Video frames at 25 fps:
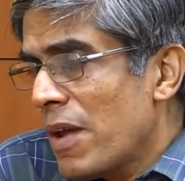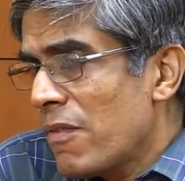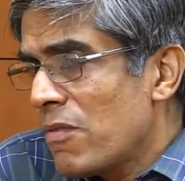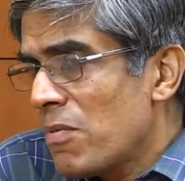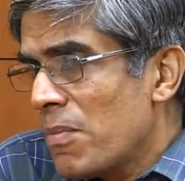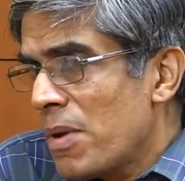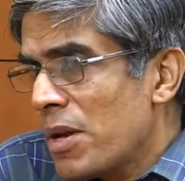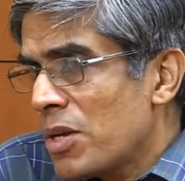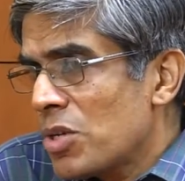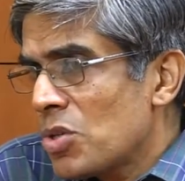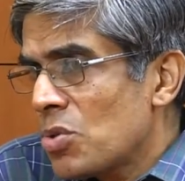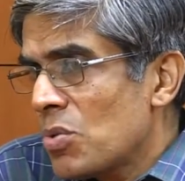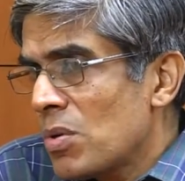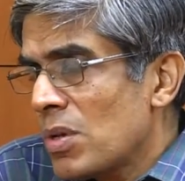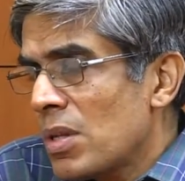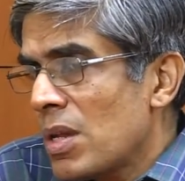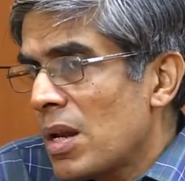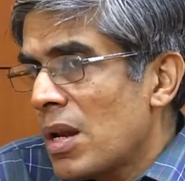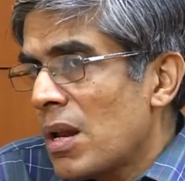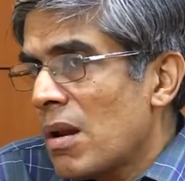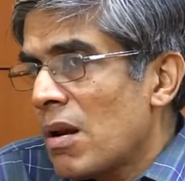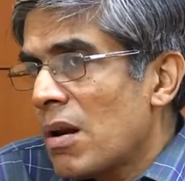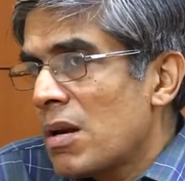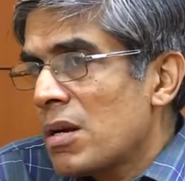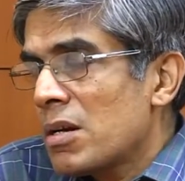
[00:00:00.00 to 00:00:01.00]
to make sure
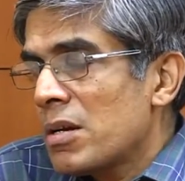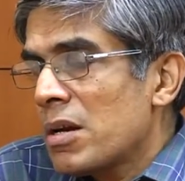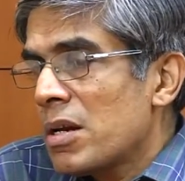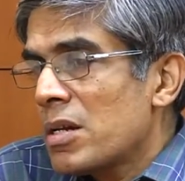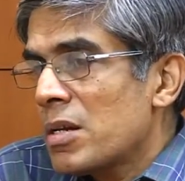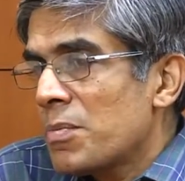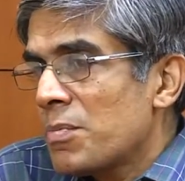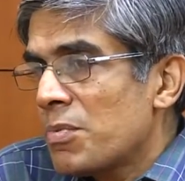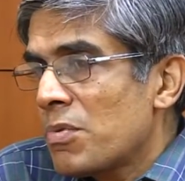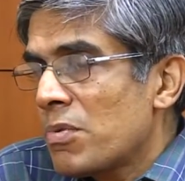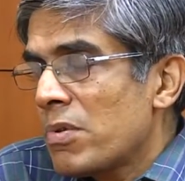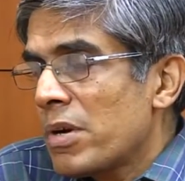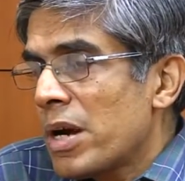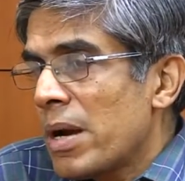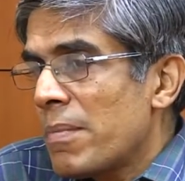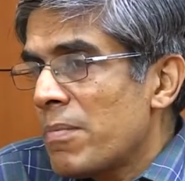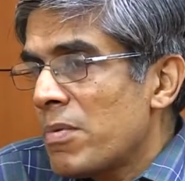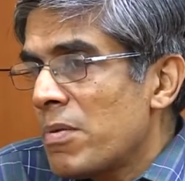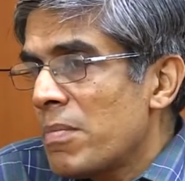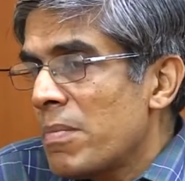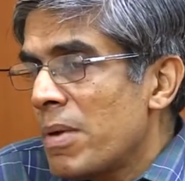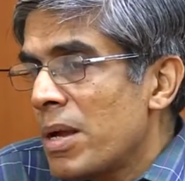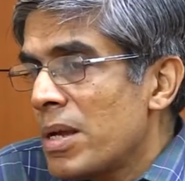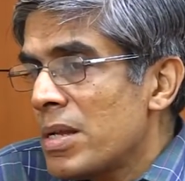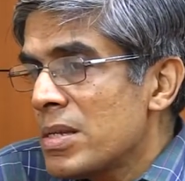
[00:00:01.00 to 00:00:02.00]
that our undergraduate program
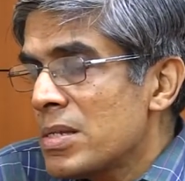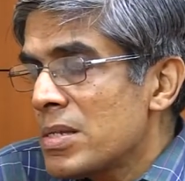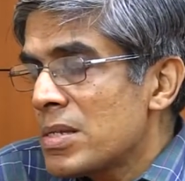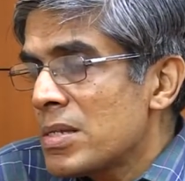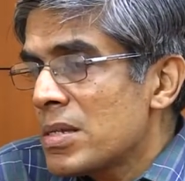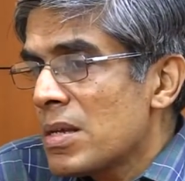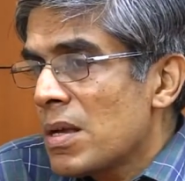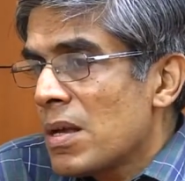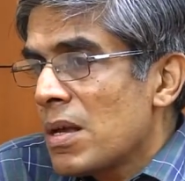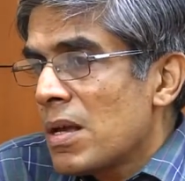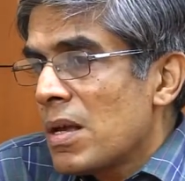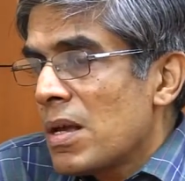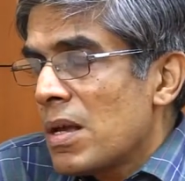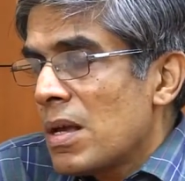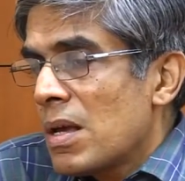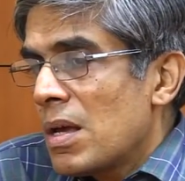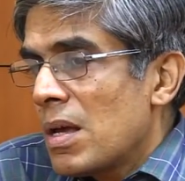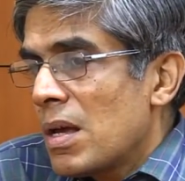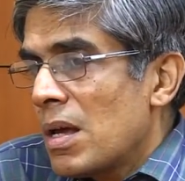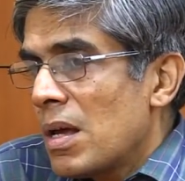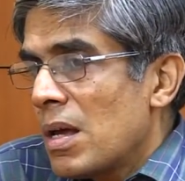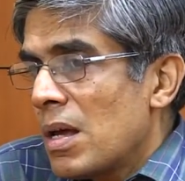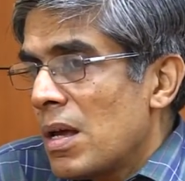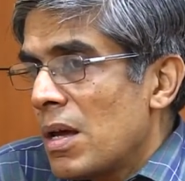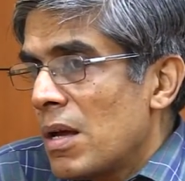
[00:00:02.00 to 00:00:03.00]
remains
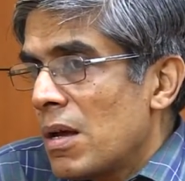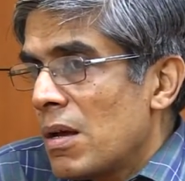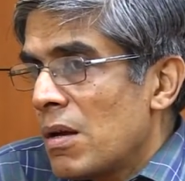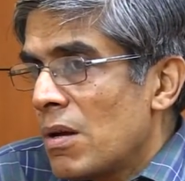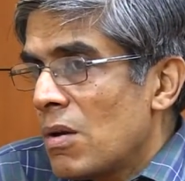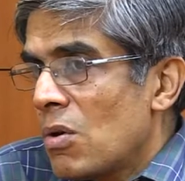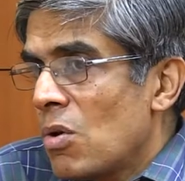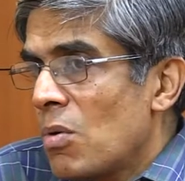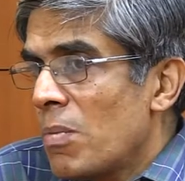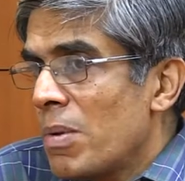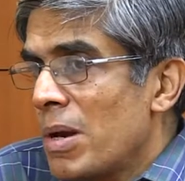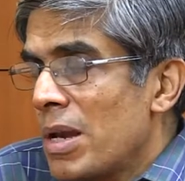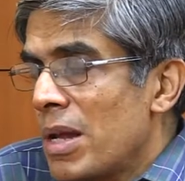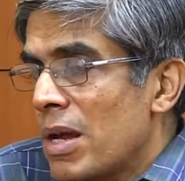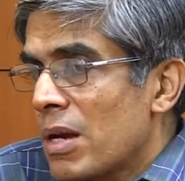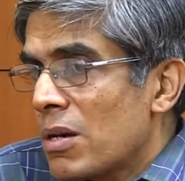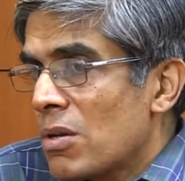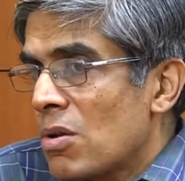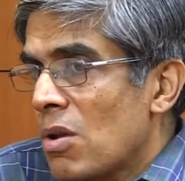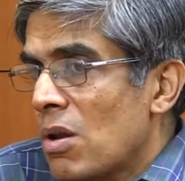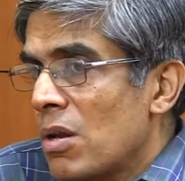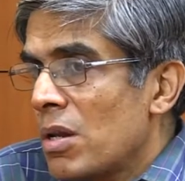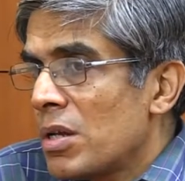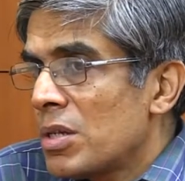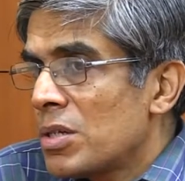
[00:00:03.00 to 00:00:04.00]
globally
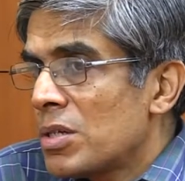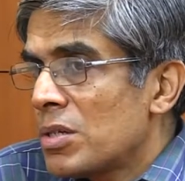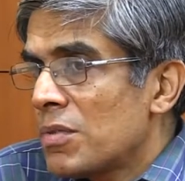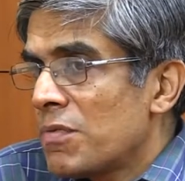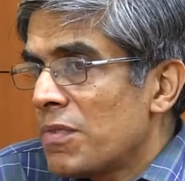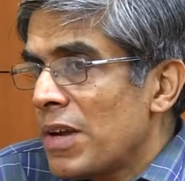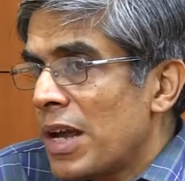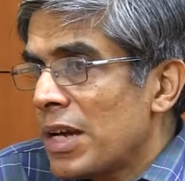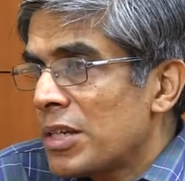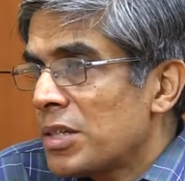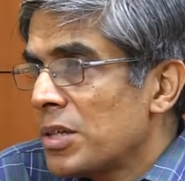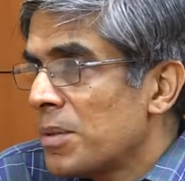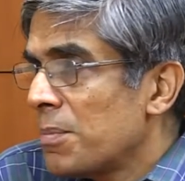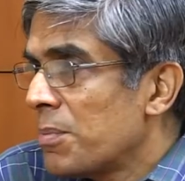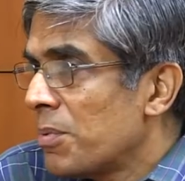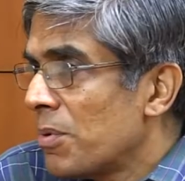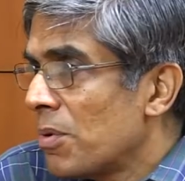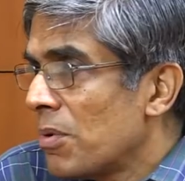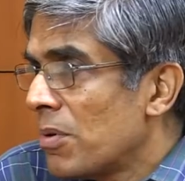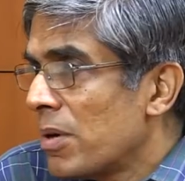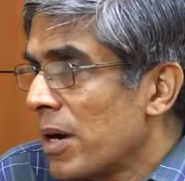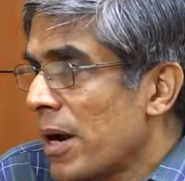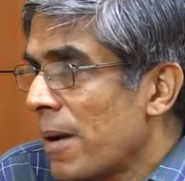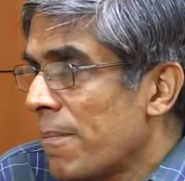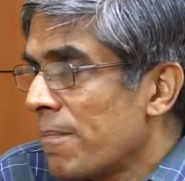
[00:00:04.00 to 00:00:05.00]
acknowledged flagship
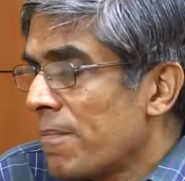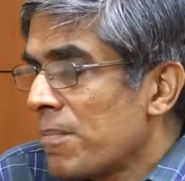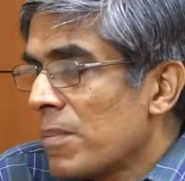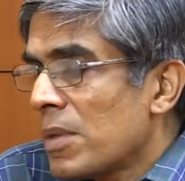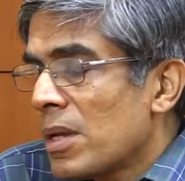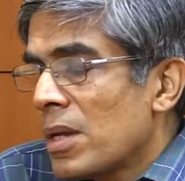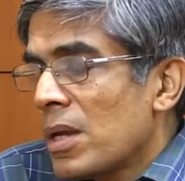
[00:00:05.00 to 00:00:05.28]
program,